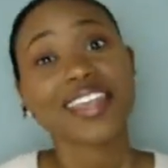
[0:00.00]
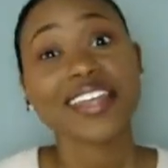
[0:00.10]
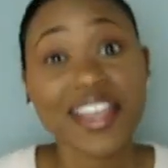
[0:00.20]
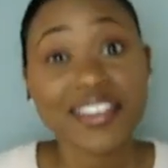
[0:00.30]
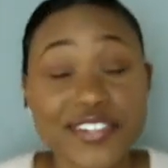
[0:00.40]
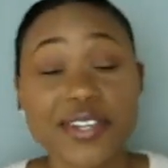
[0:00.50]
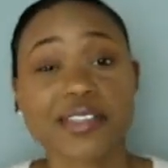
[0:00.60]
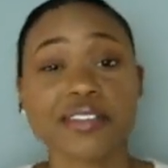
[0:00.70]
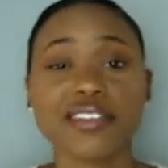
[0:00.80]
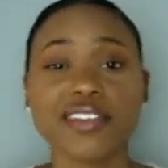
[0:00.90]
Good
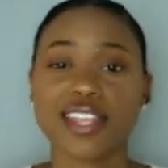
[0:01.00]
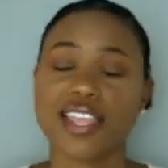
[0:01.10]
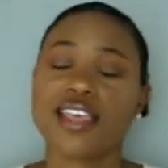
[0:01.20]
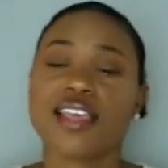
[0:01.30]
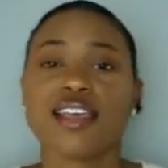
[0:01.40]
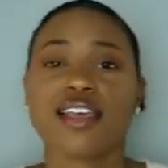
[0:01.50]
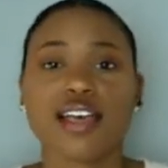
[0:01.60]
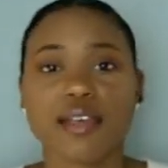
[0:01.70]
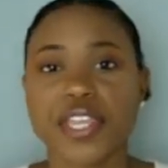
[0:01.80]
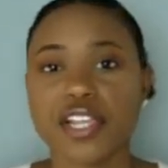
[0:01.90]
afternoon.
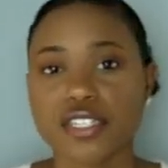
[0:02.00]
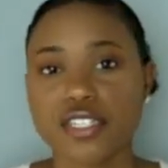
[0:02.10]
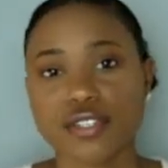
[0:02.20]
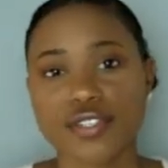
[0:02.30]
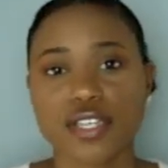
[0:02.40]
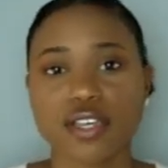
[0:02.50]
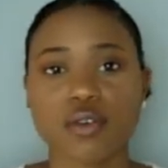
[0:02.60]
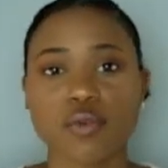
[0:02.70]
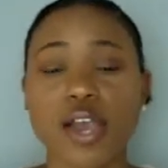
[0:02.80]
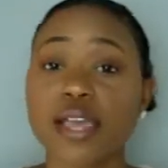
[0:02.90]
I'm here to do
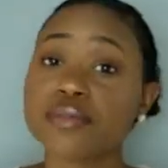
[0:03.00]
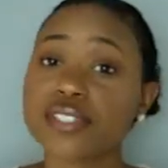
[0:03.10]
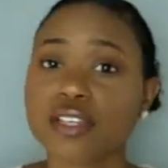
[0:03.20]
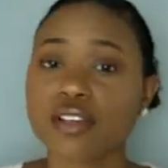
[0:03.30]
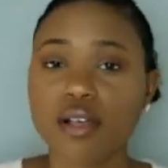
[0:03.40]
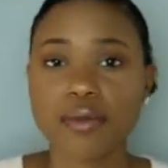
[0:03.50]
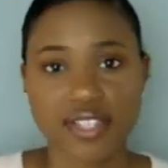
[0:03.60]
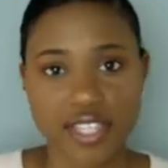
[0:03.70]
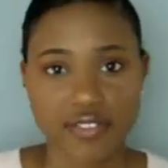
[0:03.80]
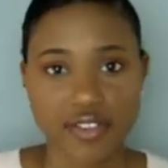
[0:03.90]
the Why I'm Still a
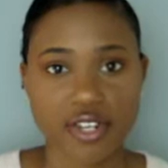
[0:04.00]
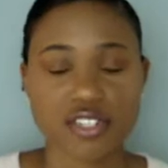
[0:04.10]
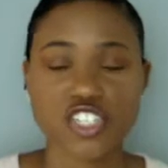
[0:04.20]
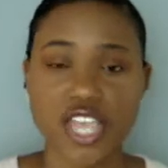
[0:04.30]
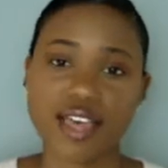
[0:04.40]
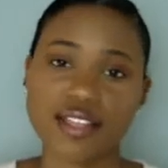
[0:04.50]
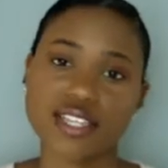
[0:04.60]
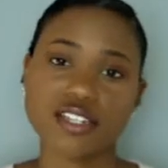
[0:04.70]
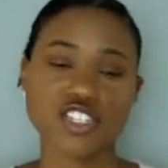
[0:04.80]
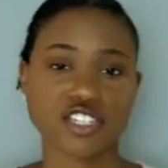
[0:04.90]
Believer
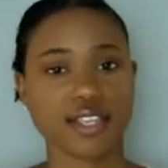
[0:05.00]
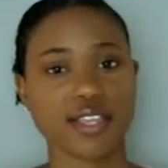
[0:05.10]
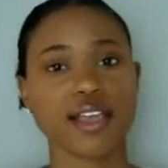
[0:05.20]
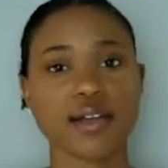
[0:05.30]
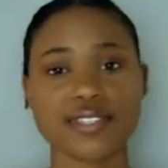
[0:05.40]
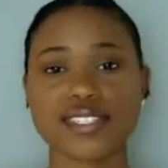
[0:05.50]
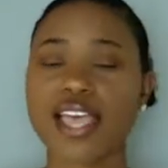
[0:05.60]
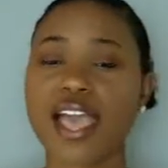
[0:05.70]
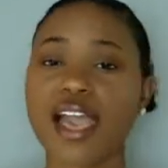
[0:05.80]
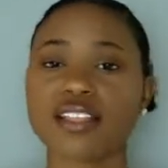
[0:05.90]
challenge. I was
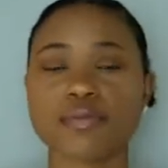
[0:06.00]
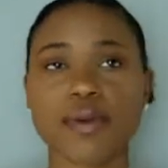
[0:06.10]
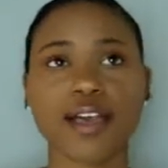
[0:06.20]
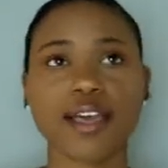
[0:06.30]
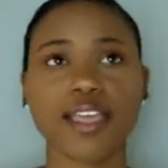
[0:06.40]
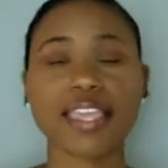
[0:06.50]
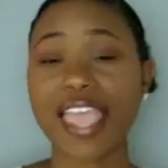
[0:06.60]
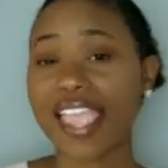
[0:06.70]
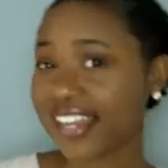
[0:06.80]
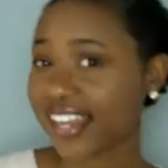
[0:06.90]
tagged by
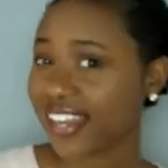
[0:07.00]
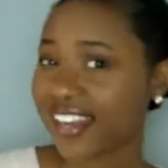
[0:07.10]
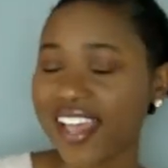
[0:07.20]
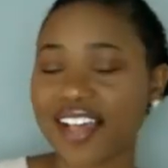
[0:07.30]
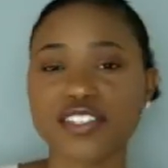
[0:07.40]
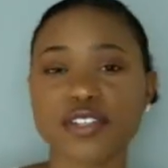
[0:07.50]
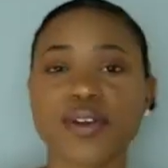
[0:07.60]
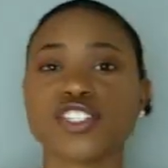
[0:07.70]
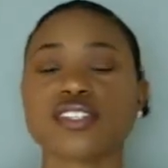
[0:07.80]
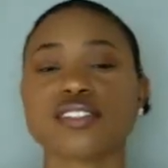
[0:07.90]
Kanan after
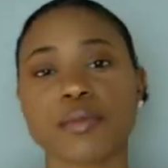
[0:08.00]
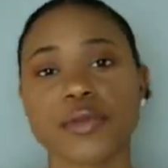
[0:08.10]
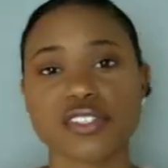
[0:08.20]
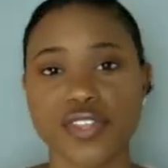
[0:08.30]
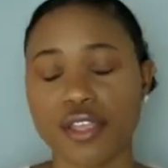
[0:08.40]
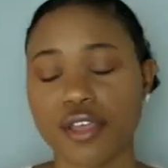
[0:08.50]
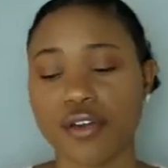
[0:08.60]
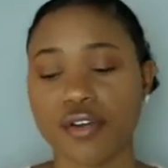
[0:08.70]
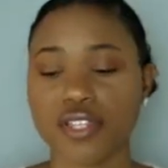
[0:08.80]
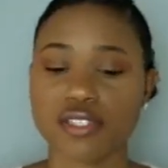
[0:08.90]
watching Summer's
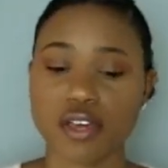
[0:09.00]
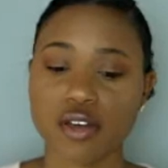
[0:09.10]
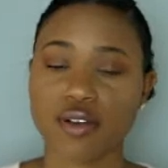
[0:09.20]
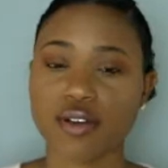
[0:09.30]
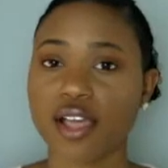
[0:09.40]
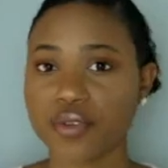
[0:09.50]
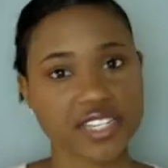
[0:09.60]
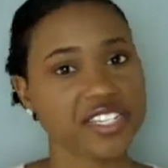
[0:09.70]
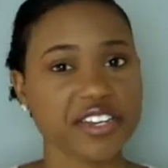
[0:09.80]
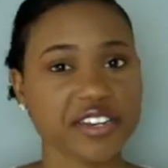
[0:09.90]
video, and so I
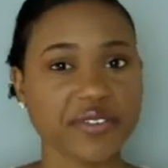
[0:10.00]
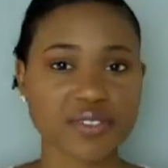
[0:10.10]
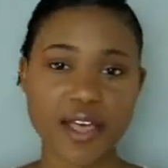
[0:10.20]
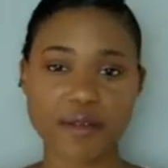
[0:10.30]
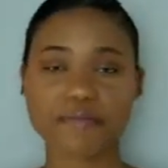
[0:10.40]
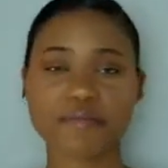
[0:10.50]
wanted to do as well.